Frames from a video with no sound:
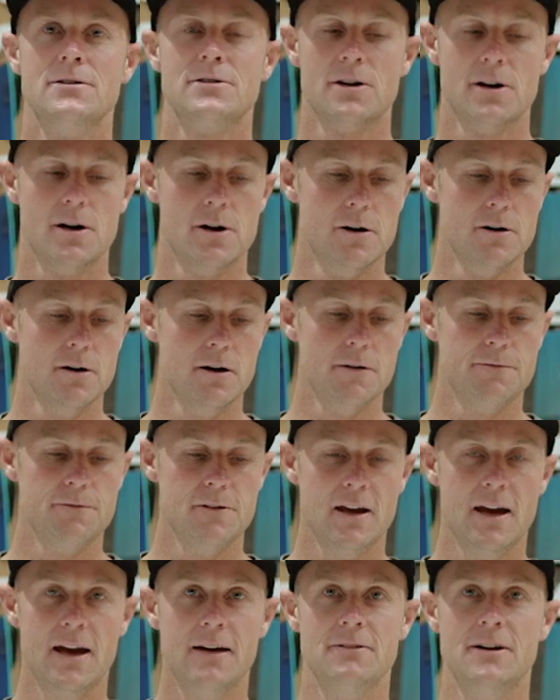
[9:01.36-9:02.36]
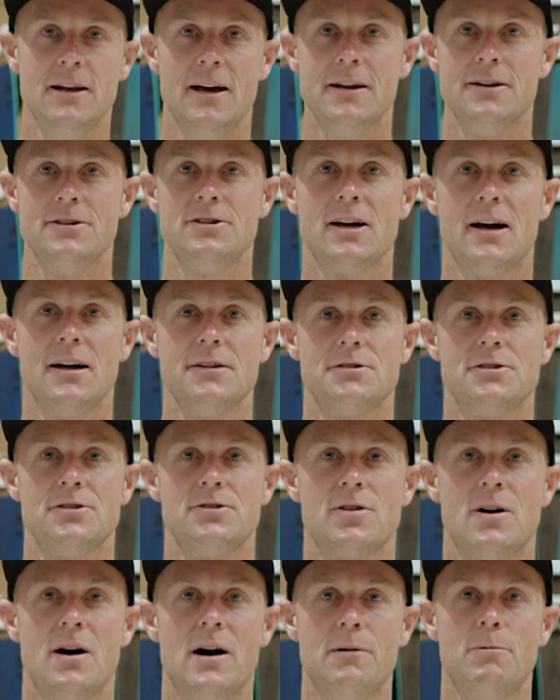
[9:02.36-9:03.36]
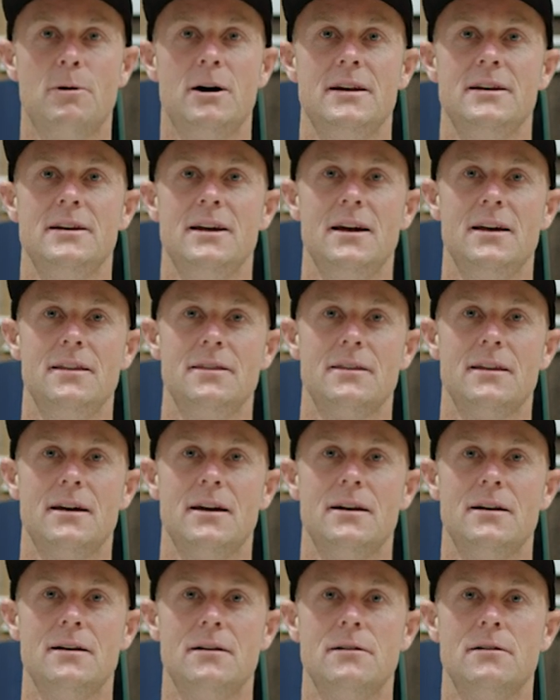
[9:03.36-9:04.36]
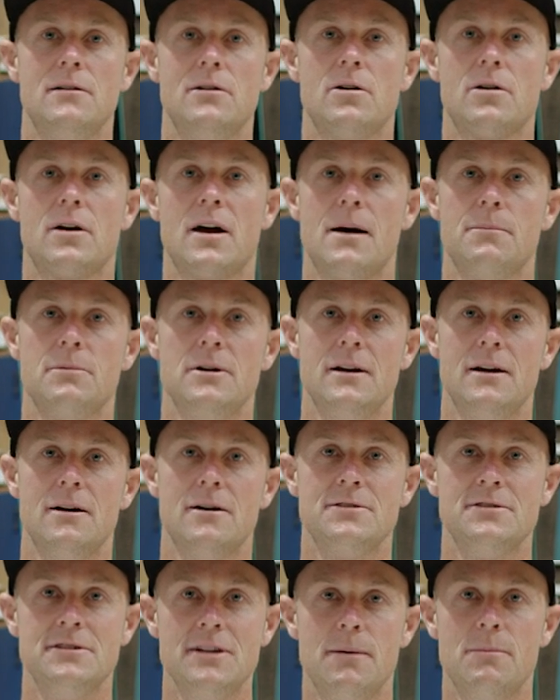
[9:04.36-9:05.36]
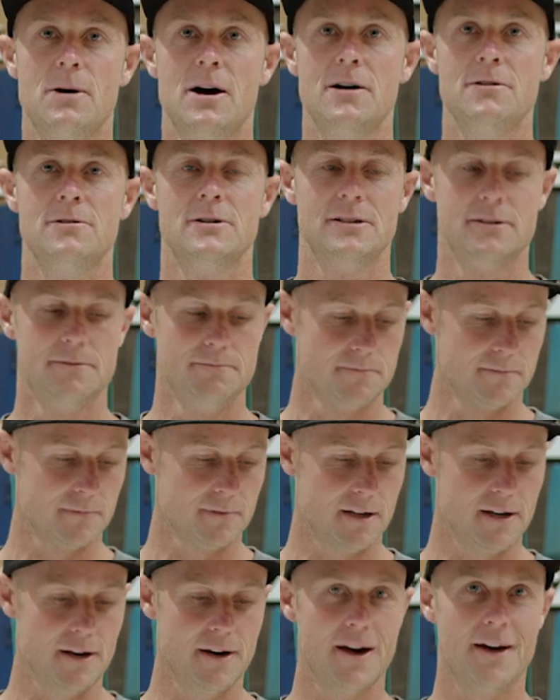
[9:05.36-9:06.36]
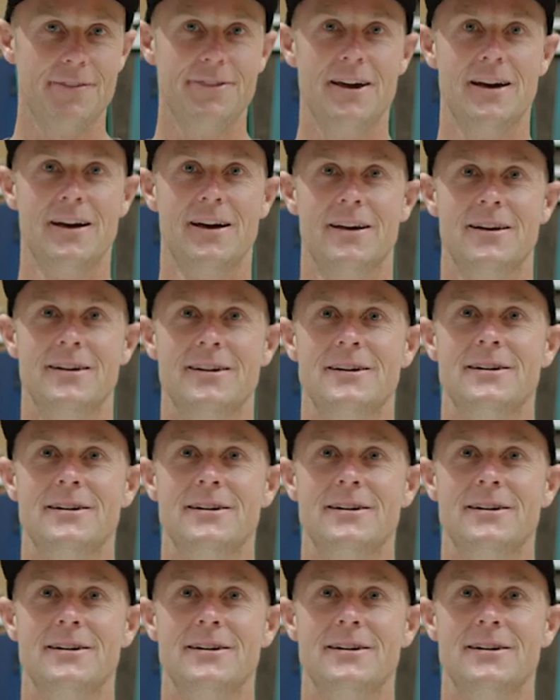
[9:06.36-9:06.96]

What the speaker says: So if you haven't had a chance to try one yet, then look up your nearest demo and get out there.